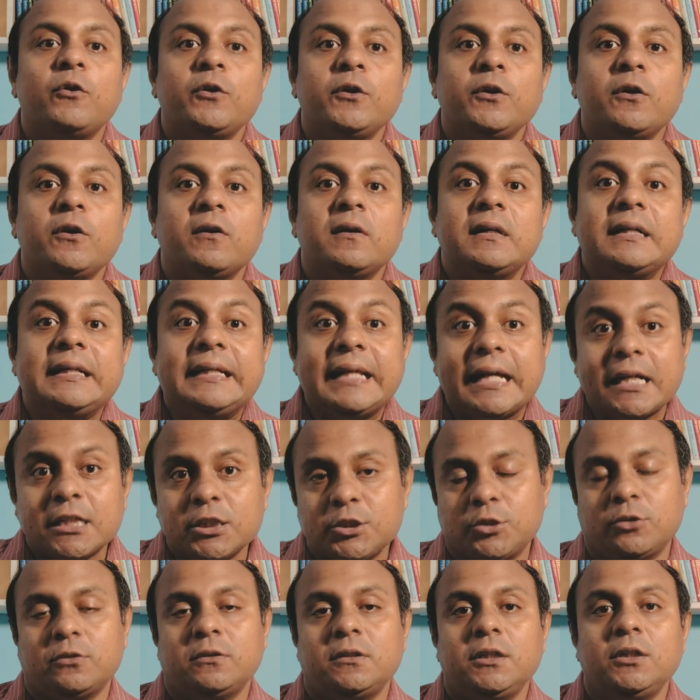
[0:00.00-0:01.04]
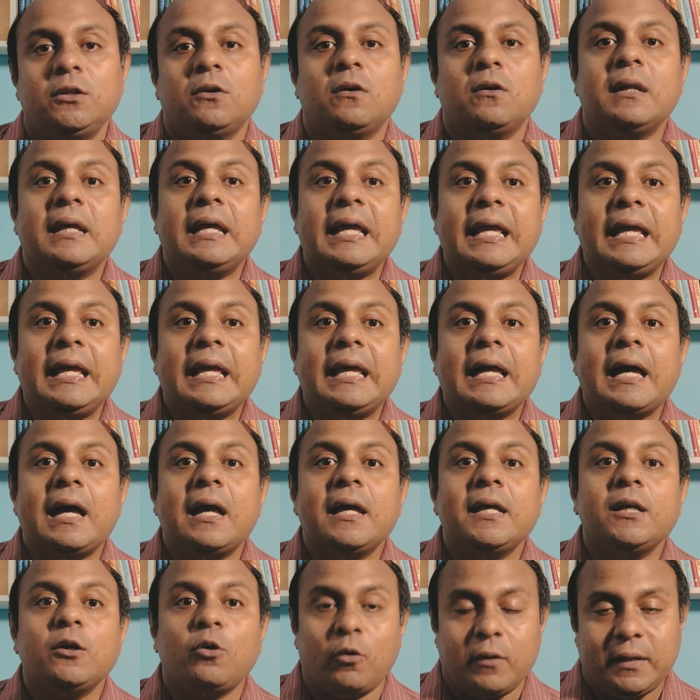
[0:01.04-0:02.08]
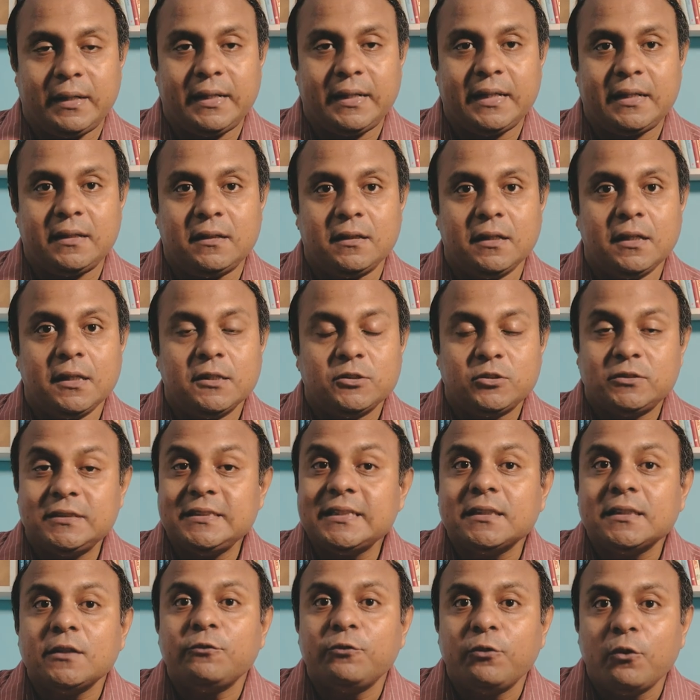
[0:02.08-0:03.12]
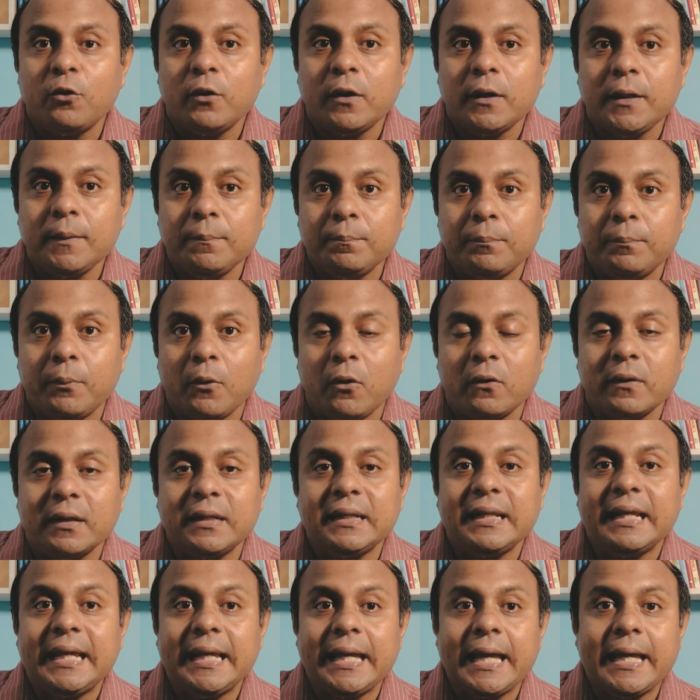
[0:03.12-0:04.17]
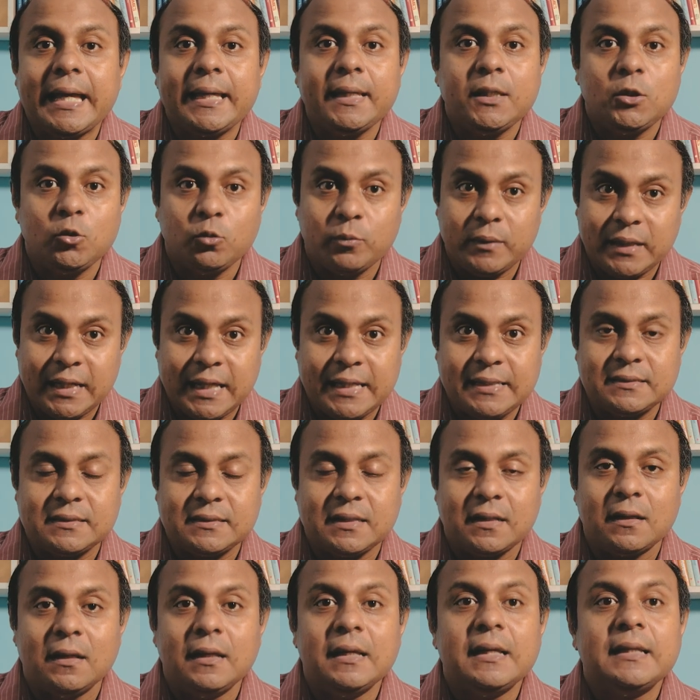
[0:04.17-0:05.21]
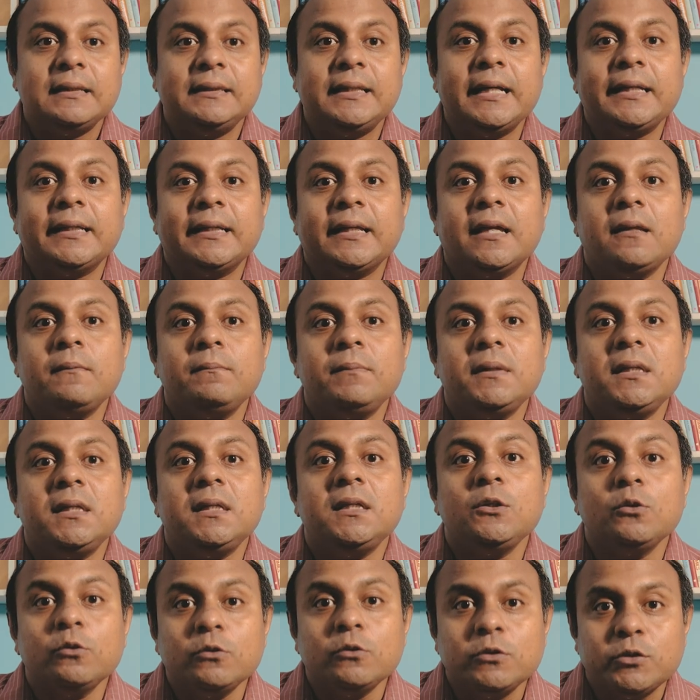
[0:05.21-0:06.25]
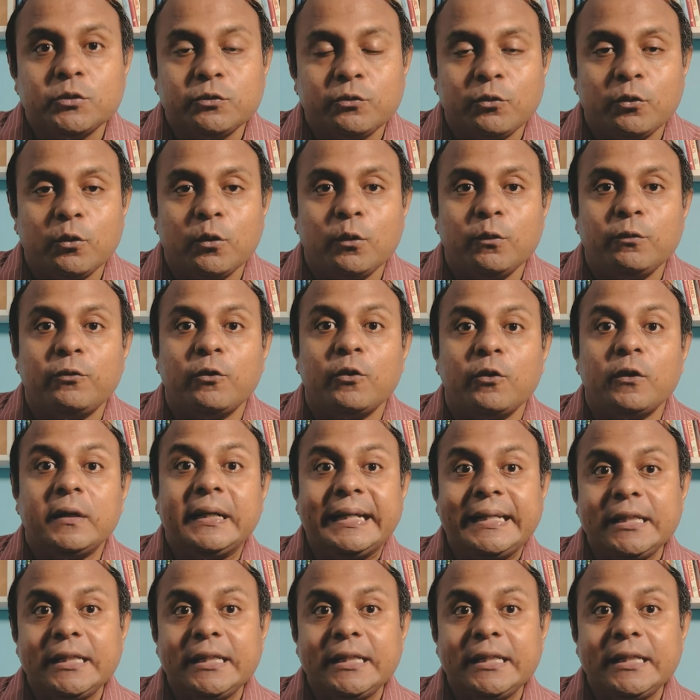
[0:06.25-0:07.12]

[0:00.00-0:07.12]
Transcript: for your reduction, your AI content. So these are the four important AI humanizer that can be useful for